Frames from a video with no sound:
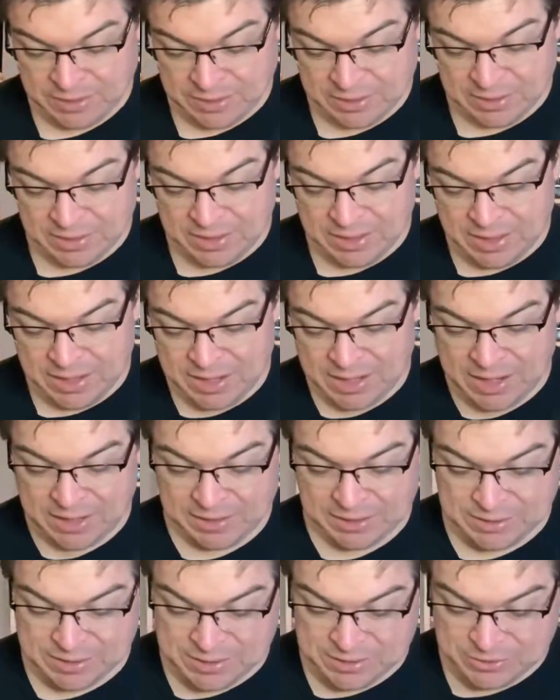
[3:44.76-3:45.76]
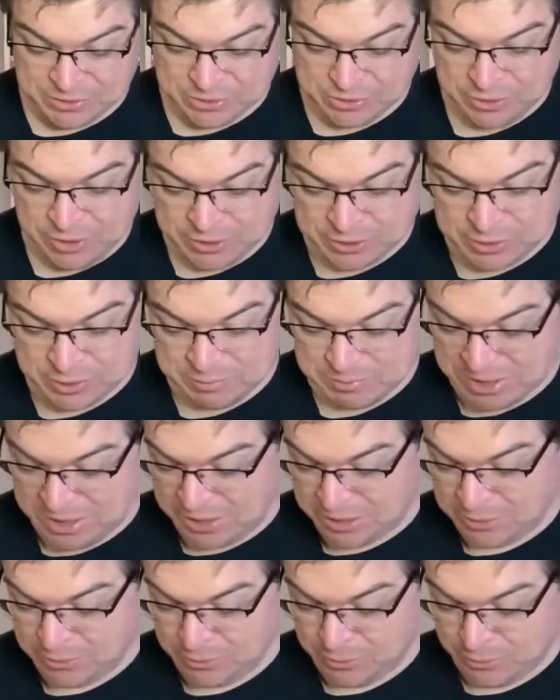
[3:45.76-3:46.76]
Then I got any instruction
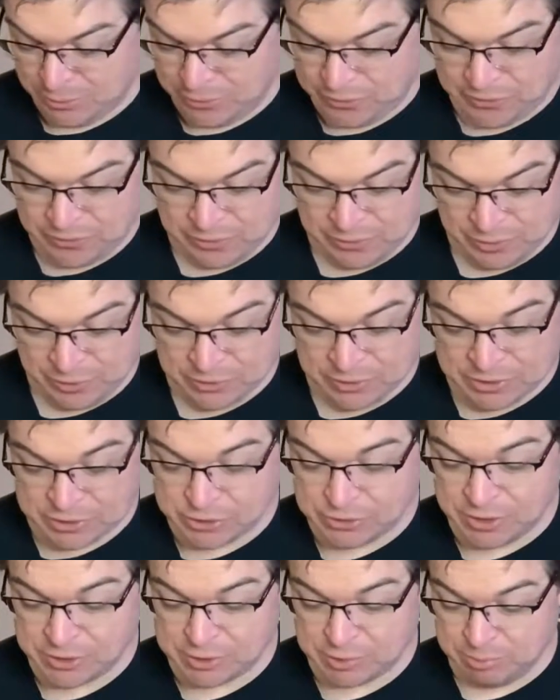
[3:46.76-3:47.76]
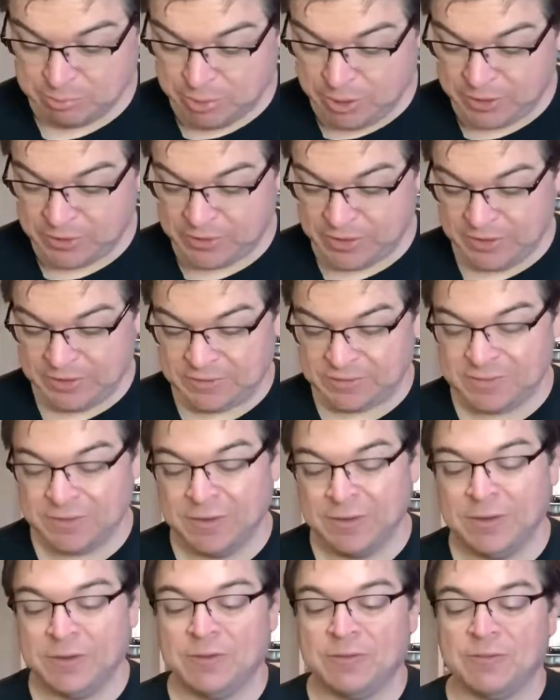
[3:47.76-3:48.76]
manuals or instruction booklets
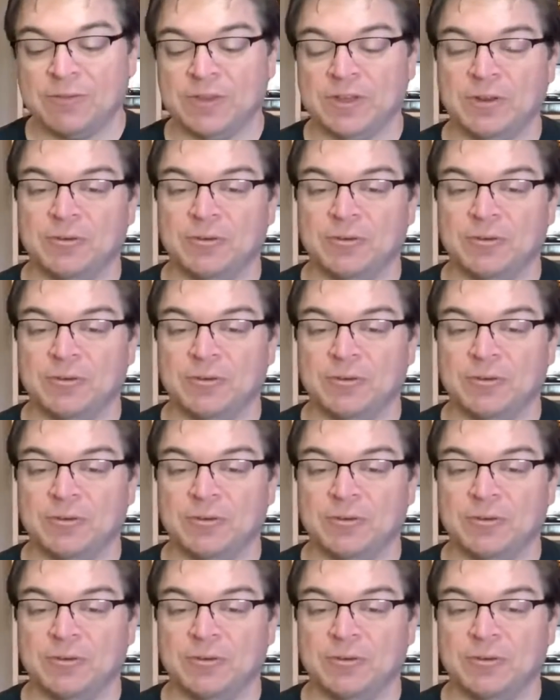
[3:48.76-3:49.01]
for the